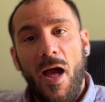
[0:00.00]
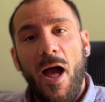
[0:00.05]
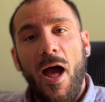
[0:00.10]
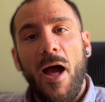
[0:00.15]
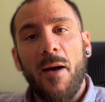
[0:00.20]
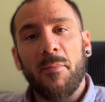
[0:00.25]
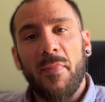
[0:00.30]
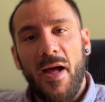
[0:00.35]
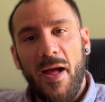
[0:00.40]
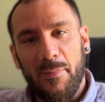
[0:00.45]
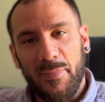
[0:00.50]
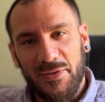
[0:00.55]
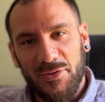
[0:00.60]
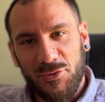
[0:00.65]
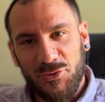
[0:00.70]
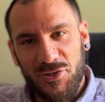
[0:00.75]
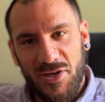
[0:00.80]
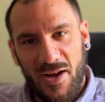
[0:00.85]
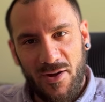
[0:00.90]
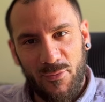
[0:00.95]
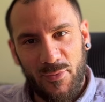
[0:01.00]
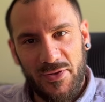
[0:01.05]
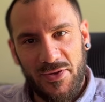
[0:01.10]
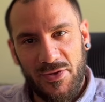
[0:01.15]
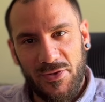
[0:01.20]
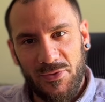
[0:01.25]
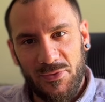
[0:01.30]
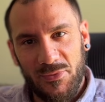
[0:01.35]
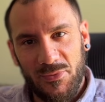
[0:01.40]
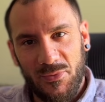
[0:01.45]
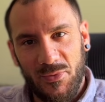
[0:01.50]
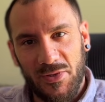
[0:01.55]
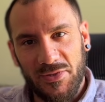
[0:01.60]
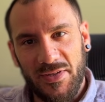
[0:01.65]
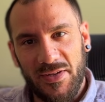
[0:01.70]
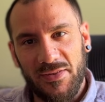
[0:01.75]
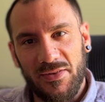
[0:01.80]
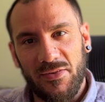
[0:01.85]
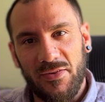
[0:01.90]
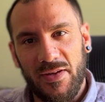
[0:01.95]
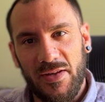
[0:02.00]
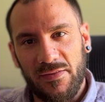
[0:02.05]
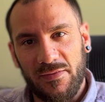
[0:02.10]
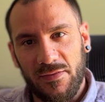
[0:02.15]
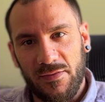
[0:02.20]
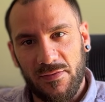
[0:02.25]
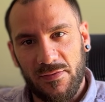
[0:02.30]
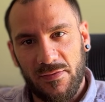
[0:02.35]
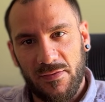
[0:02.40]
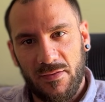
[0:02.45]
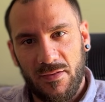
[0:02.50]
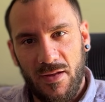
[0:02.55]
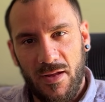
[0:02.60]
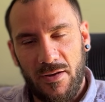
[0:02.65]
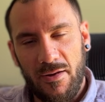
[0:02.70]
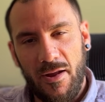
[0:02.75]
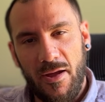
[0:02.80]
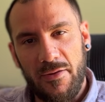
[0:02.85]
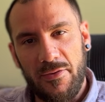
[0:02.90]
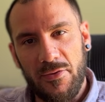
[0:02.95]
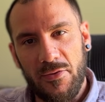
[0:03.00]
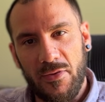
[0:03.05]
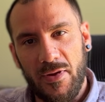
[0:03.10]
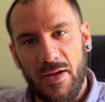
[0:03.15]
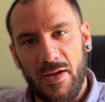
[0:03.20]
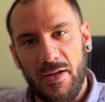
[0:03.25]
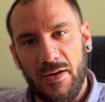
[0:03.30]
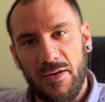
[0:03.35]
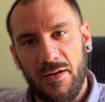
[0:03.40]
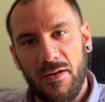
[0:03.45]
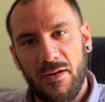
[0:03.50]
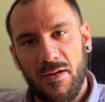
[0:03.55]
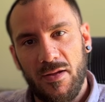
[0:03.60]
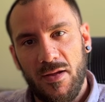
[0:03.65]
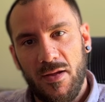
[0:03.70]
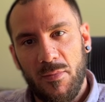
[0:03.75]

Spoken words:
I'm happy to share with you what are the reasons and how you can